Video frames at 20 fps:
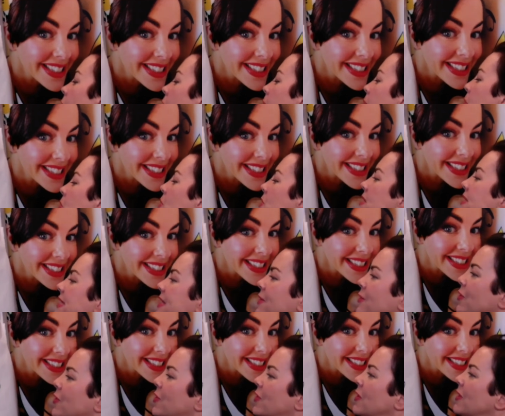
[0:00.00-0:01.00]
the books and
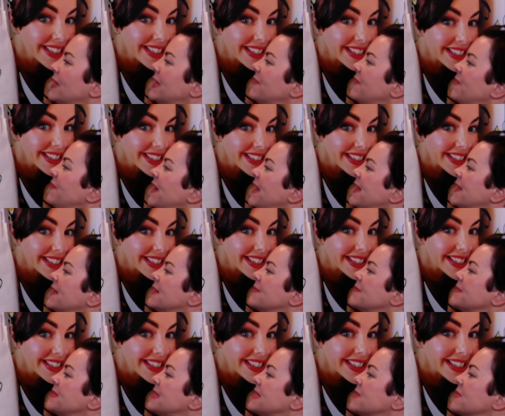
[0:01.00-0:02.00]
all the
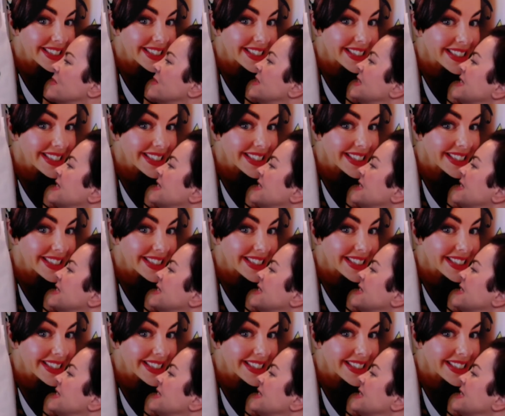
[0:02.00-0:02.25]
films, all the